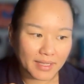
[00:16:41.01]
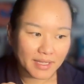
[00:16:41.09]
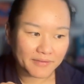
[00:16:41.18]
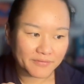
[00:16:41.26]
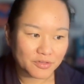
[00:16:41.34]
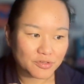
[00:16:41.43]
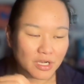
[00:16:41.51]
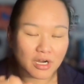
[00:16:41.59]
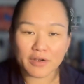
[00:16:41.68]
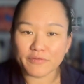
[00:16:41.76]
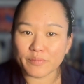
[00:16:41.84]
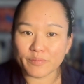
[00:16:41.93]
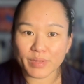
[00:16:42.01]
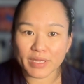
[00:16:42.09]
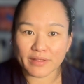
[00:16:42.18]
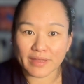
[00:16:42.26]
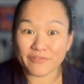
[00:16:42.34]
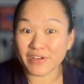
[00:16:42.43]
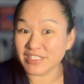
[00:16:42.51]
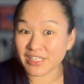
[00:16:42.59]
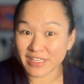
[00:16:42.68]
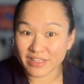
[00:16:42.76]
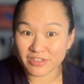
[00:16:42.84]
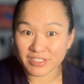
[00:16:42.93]
If you draw a card from playing like Friends on
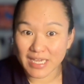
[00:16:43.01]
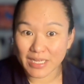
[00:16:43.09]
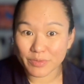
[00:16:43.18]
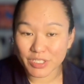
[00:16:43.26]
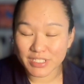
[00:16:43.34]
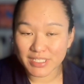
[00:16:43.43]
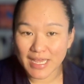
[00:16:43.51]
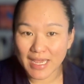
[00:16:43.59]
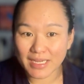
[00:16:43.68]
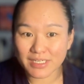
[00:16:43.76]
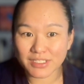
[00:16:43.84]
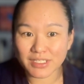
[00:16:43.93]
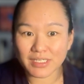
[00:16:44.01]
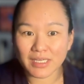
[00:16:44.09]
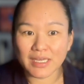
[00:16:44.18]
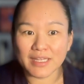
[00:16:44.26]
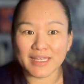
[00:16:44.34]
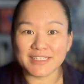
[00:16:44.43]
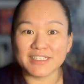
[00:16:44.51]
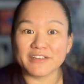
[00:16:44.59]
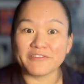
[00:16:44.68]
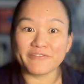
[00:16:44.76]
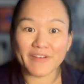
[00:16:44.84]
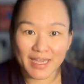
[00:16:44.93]
the Other Side, which is an action, that's an
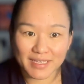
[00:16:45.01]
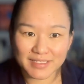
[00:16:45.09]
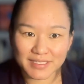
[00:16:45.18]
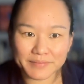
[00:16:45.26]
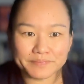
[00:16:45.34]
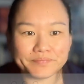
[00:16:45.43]
effect.